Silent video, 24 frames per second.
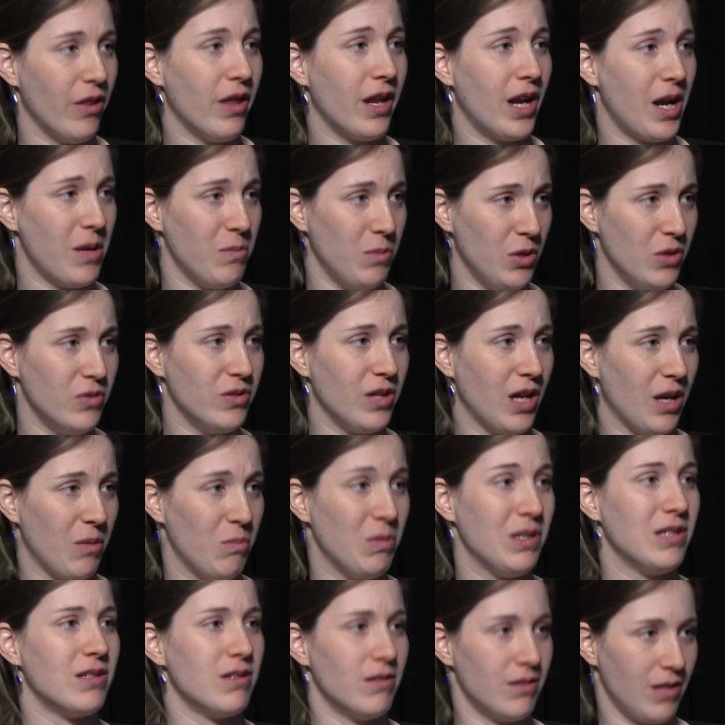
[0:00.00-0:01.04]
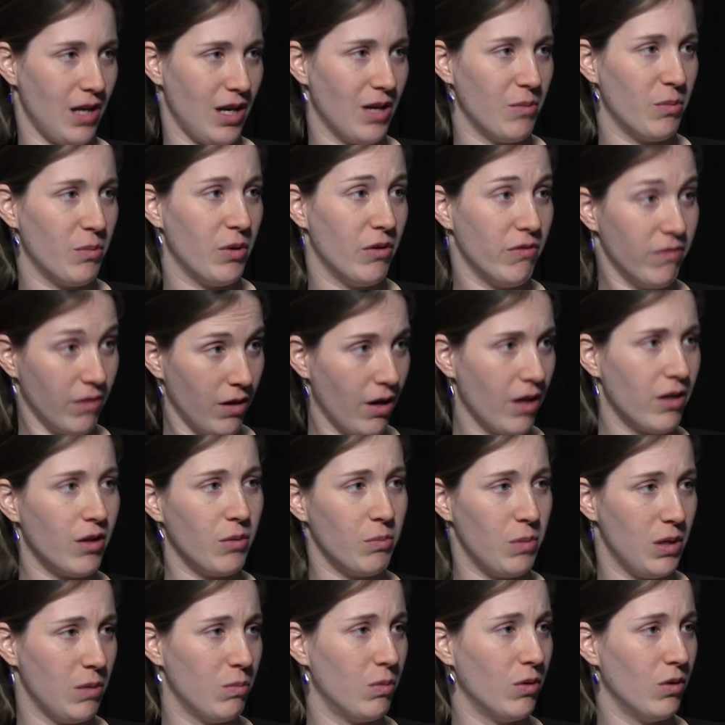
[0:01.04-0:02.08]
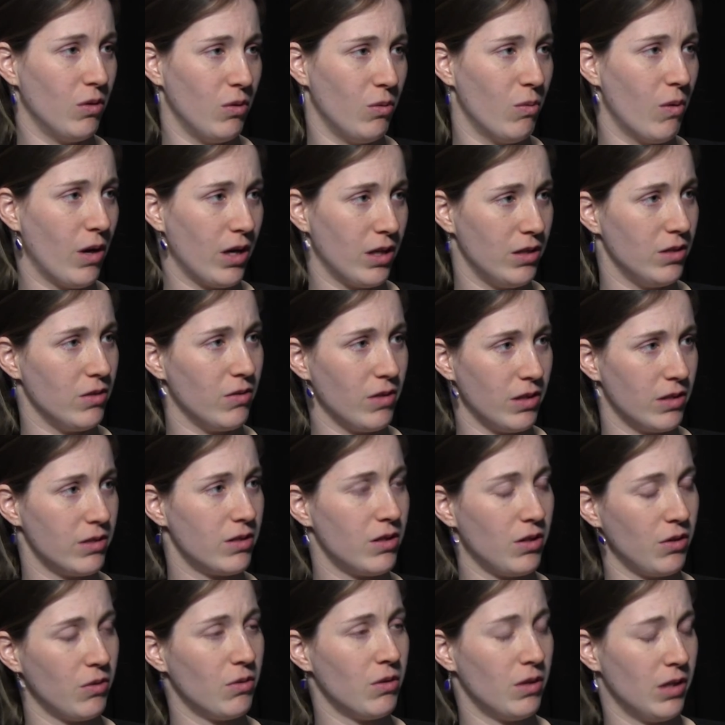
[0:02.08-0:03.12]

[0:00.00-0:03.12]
that I'm using be sustainable for other people who want to do this too?